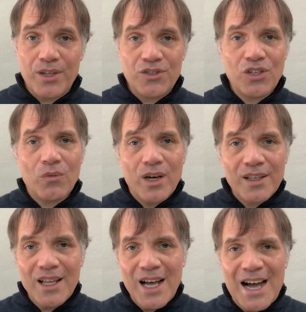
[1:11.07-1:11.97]
But you know
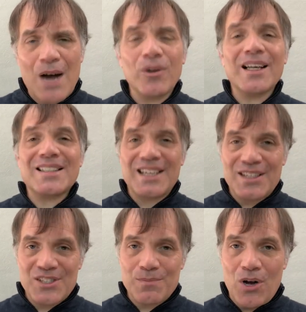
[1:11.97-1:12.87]
what? I would like to
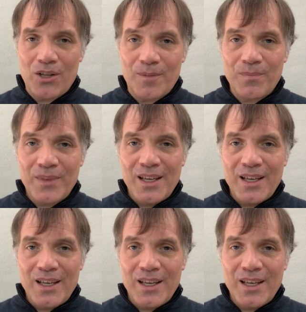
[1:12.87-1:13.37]
get smaller.